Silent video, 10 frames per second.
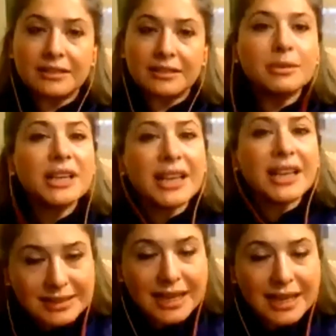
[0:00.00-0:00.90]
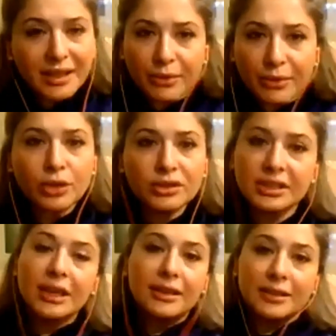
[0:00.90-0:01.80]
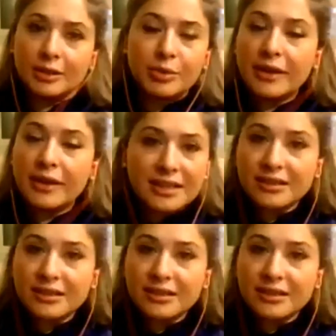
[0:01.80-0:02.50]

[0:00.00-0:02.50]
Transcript: But I understand that, of course, the private sector is not